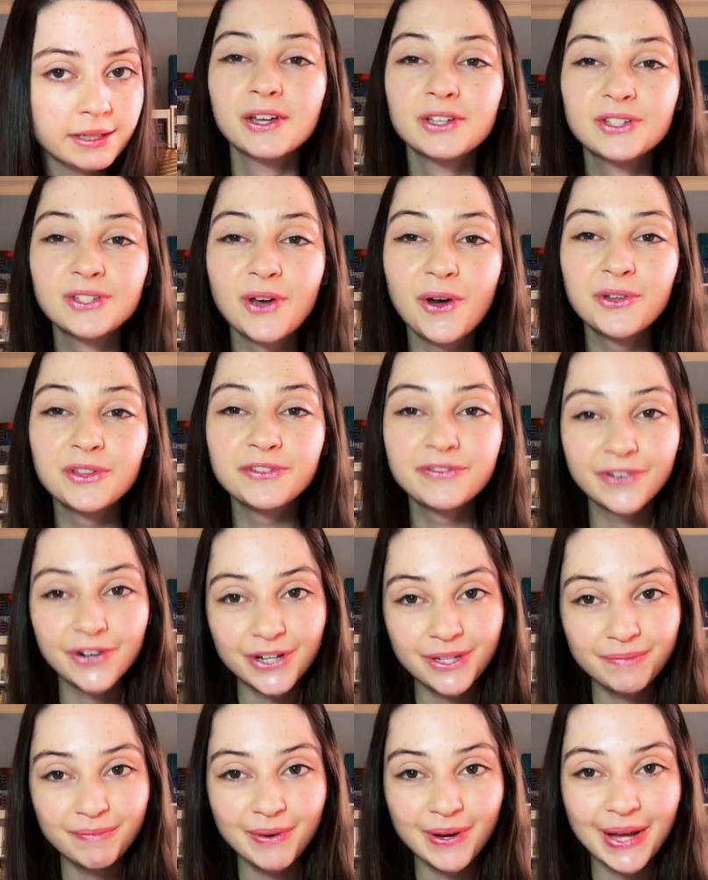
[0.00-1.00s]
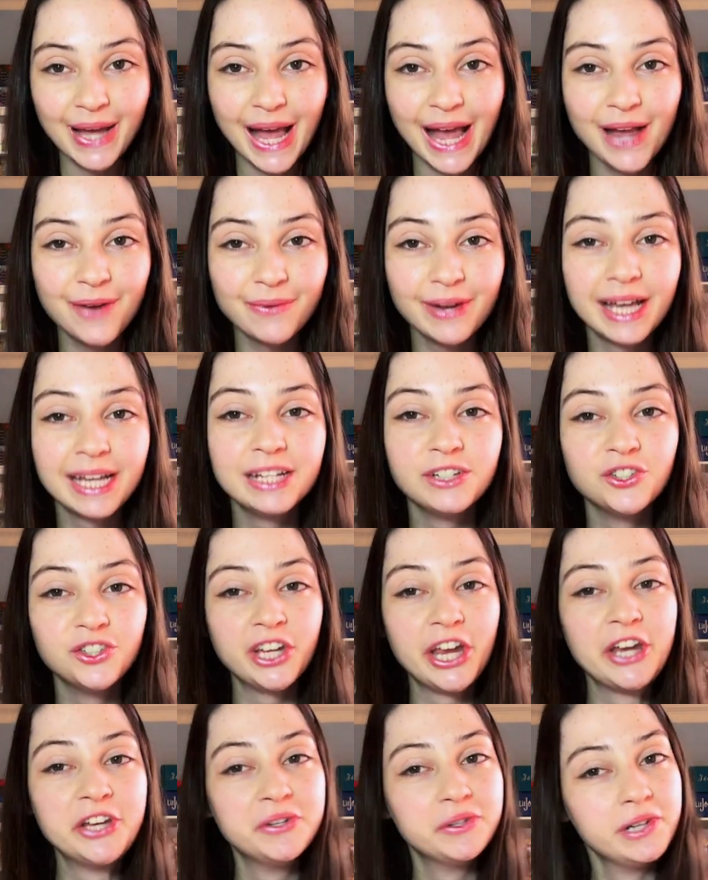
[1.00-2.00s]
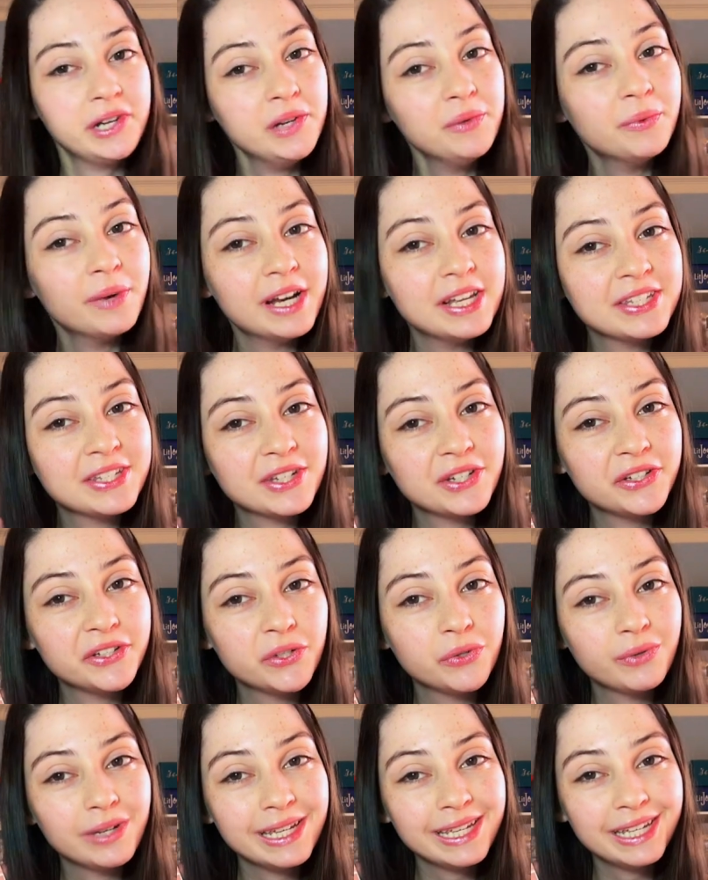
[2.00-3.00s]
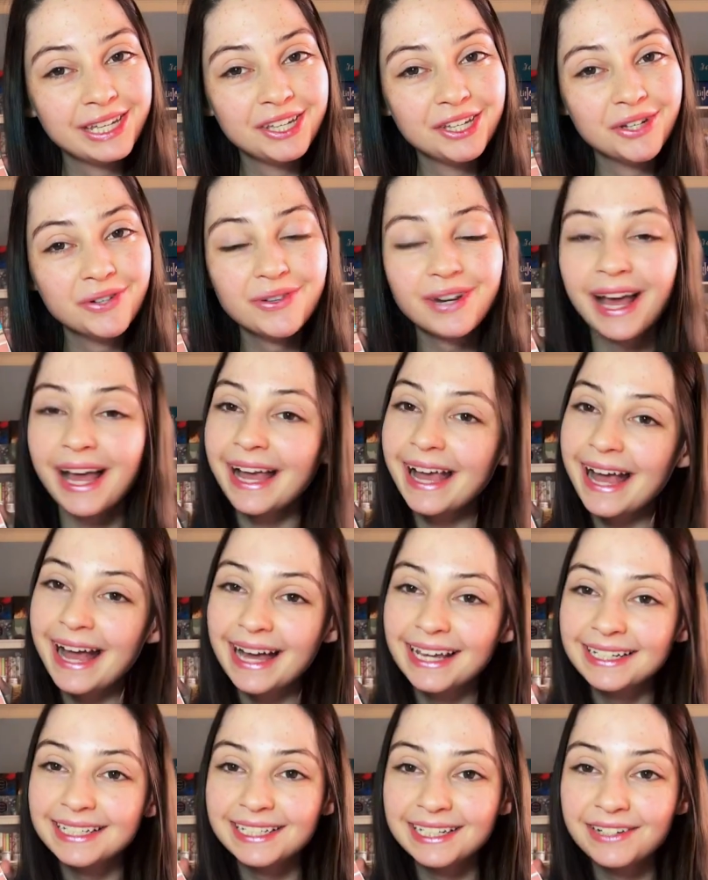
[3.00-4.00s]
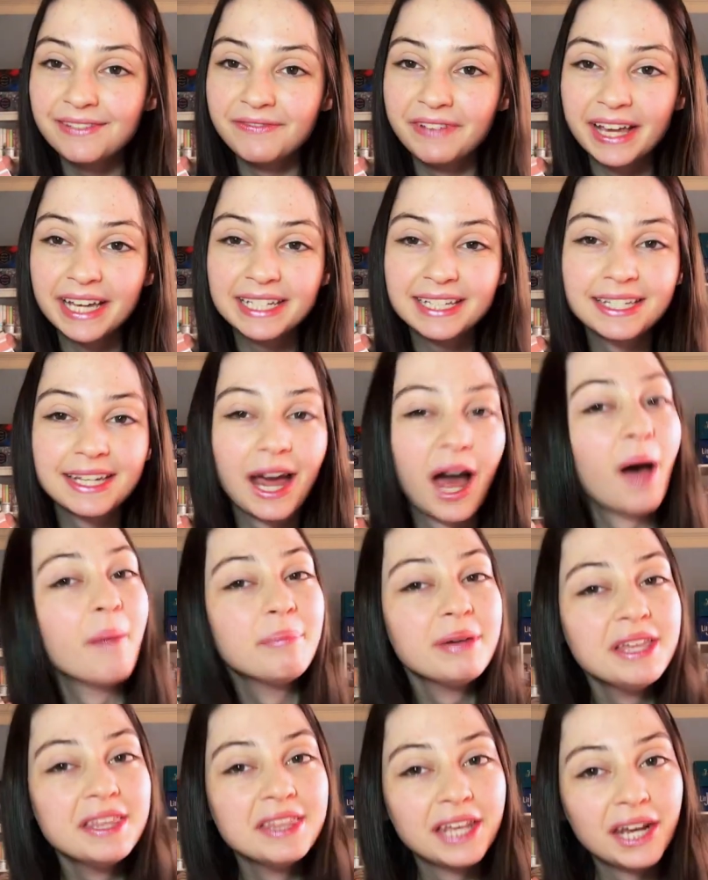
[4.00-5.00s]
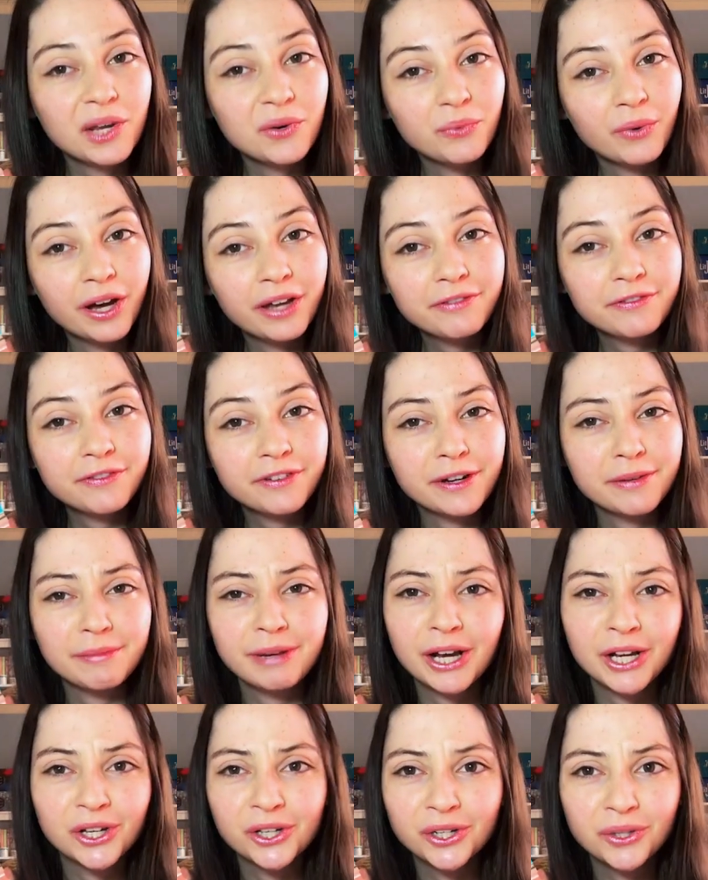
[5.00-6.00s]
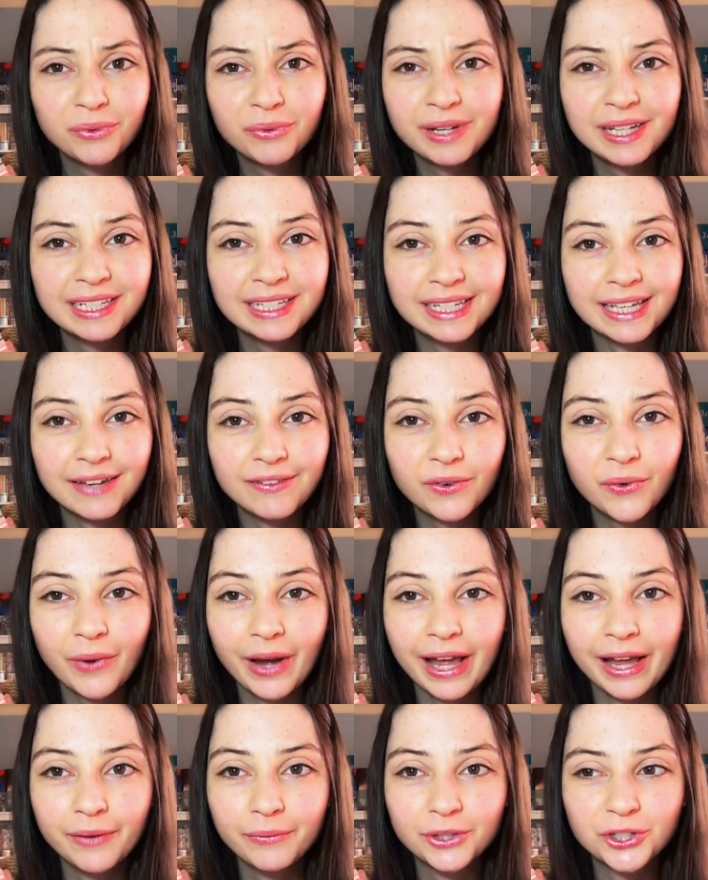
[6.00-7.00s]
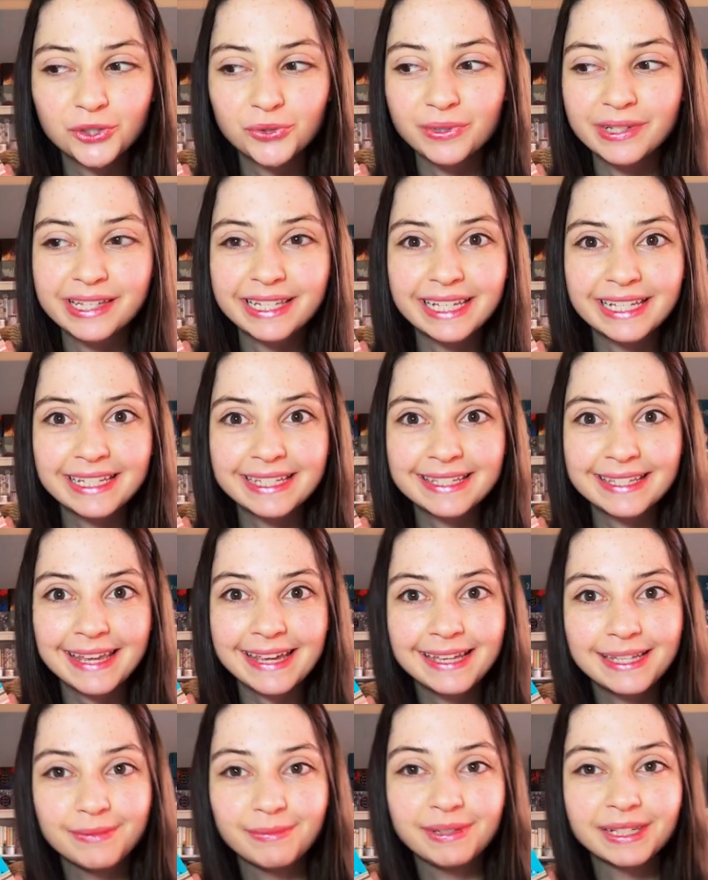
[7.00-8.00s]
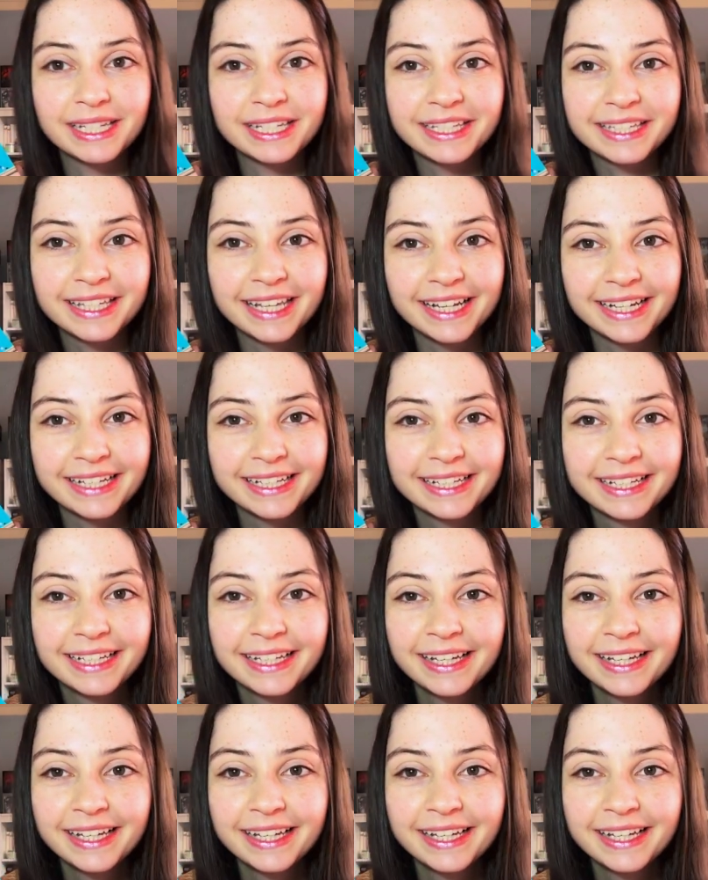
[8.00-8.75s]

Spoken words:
So the first book I read in January was Tweet Cute. I had an advanced copy that I won from a Goodreads giveaway, which was insane because, like,